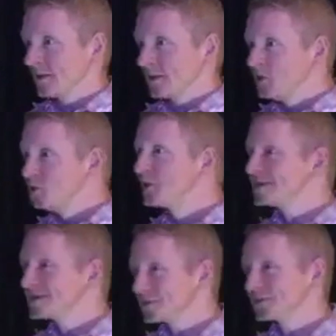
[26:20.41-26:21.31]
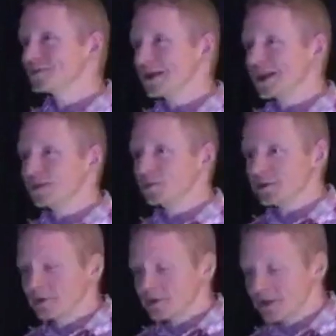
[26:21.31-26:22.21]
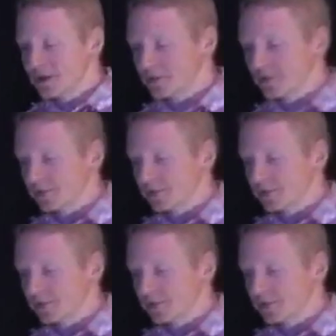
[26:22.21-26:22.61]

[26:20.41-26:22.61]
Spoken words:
you can still stand with your Savior